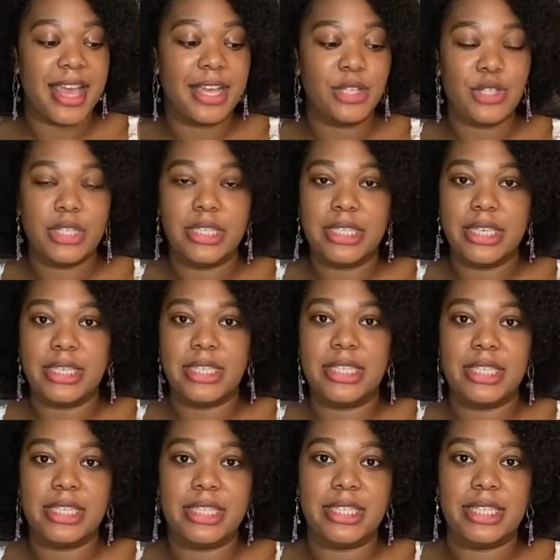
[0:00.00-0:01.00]
just
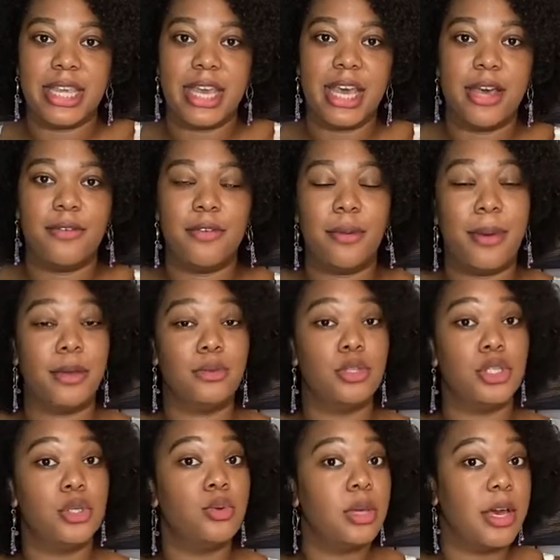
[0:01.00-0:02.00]
consists of about
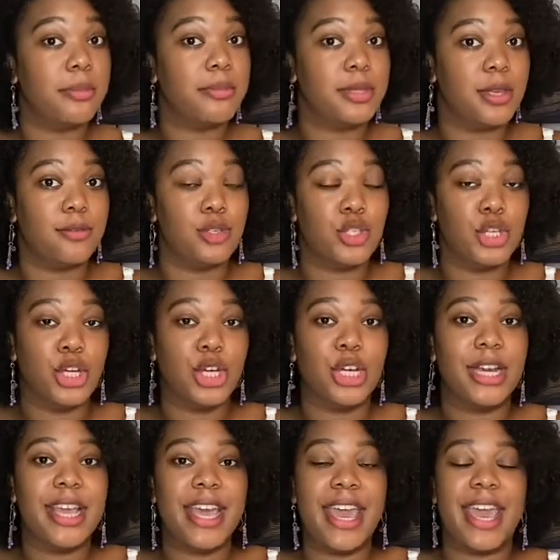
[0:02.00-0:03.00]
2 cups of sugar
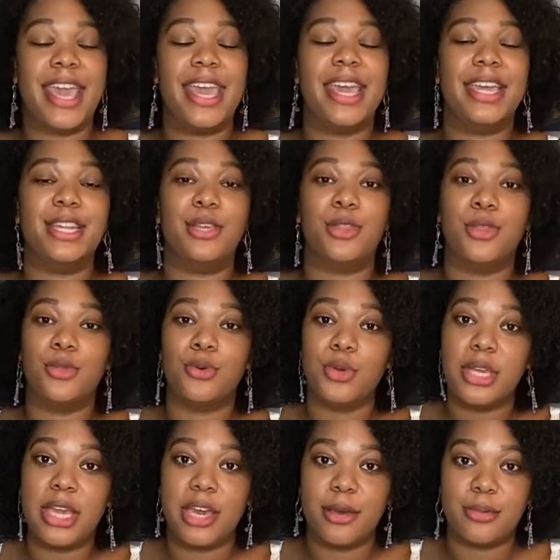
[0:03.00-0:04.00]
and 3
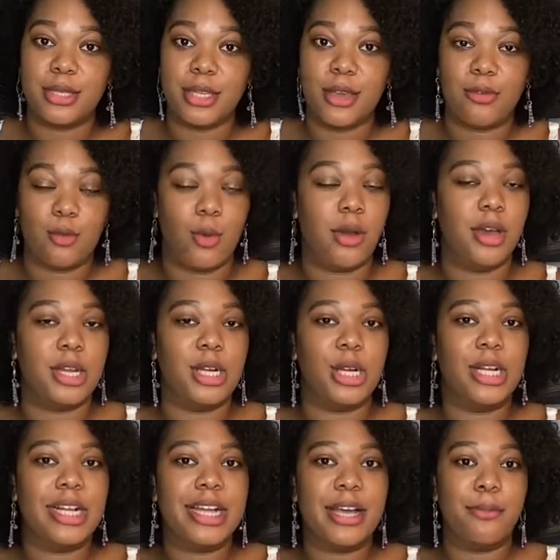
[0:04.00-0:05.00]
cups of water
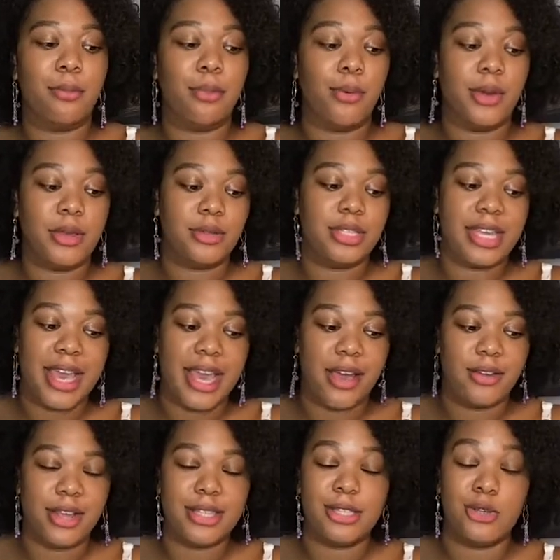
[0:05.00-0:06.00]
boiled down
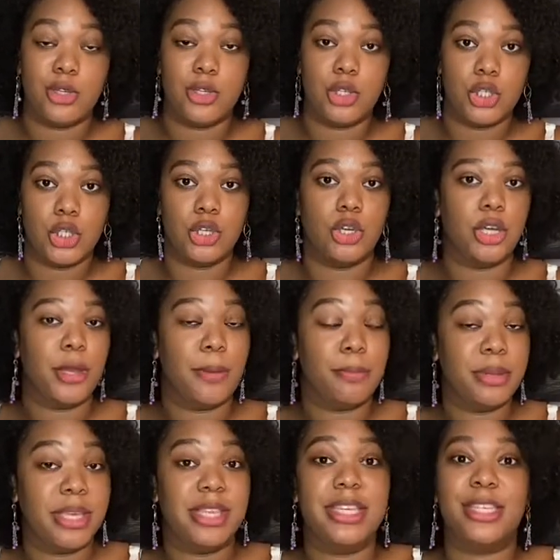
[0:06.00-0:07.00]
until your sugar
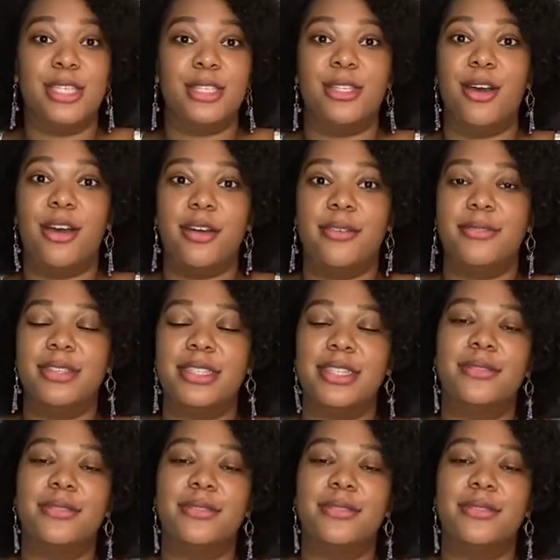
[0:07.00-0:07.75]
completely dissolves.